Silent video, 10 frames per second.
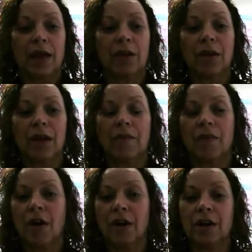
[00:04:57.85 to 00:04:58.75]
You can have
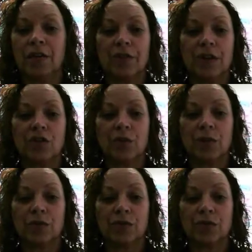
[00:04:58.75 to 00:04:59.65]

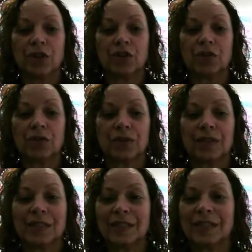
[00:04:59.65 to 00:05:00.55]
audio-visual or traditional
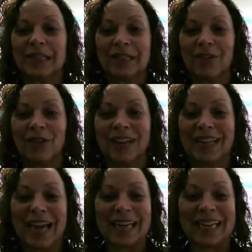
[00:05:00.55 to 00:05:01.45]
distance learning
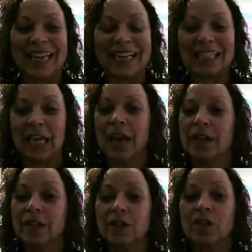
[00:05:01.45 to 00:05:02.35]
techniques,
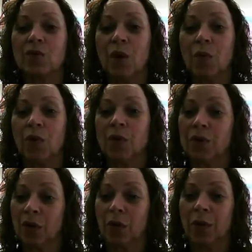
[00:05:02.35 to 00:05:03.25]
such as what we're
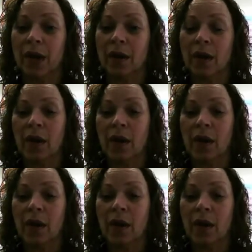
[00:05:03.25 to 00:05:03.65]
doing.